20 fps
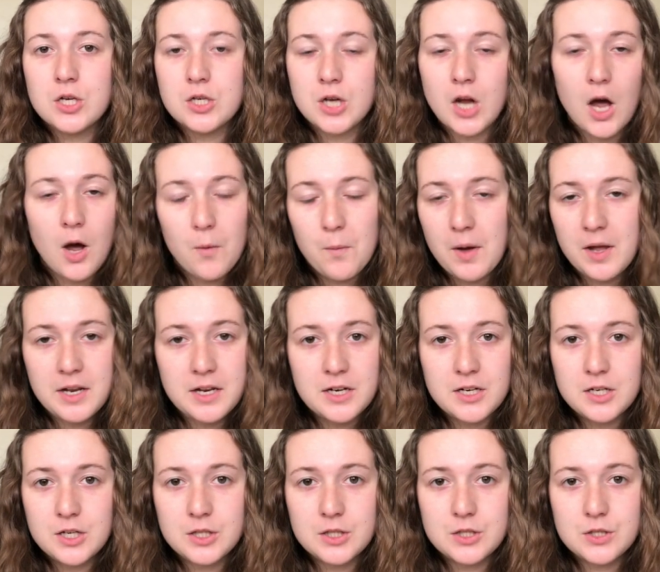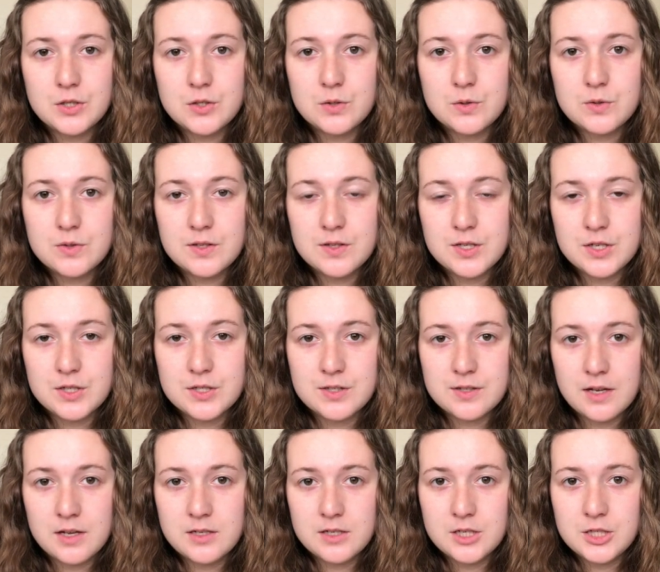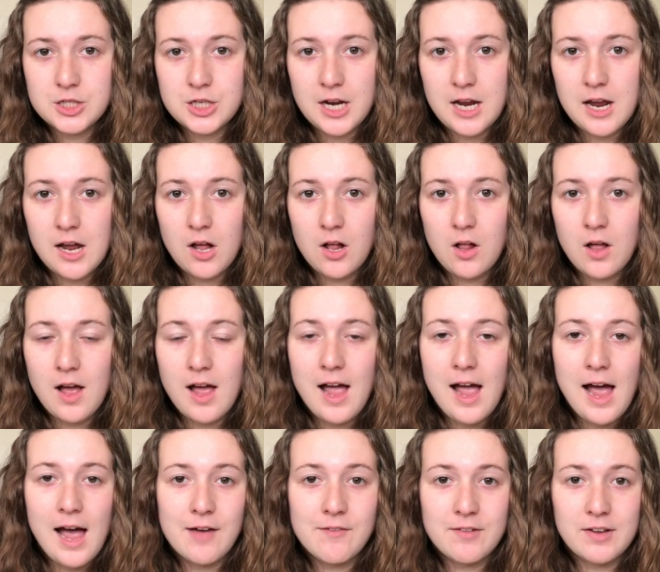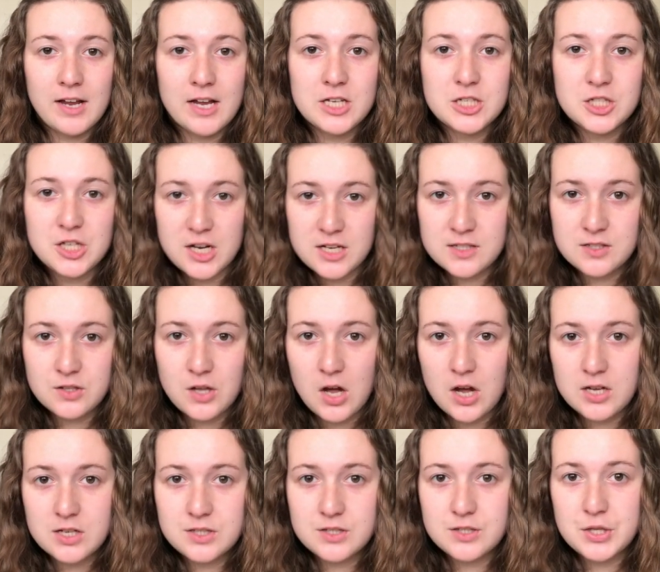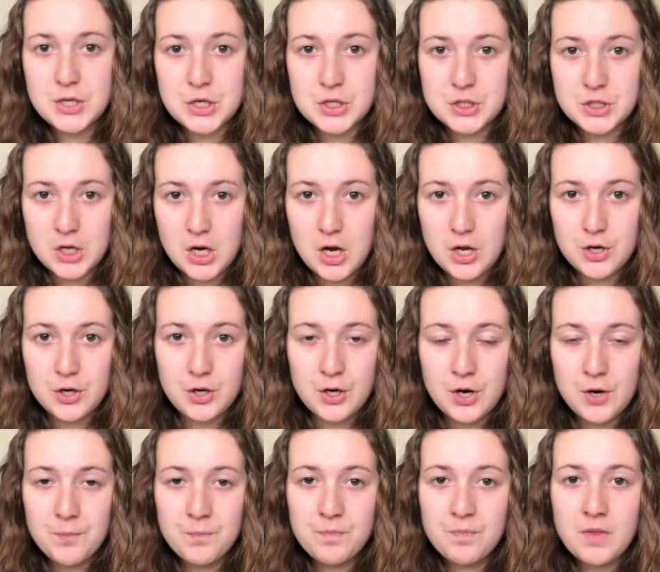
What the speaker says: not wanting to lose their son to jail, having had just lost their daughter.